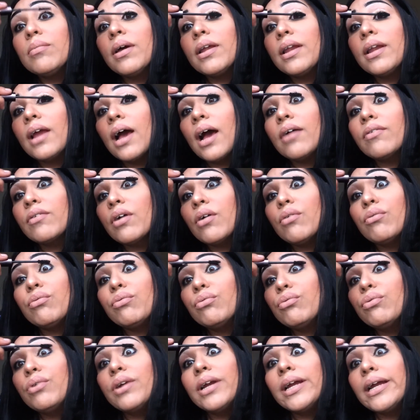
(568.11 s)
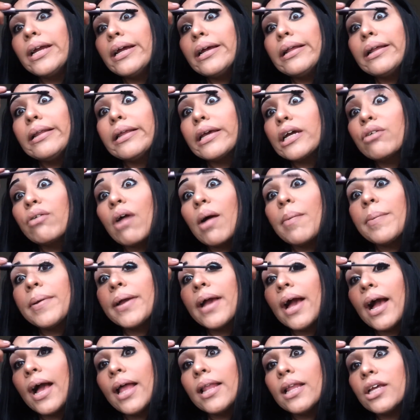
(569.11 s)
And I've got really crappy
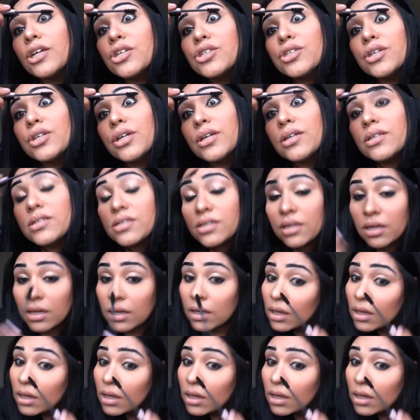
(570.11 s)
eyelashes,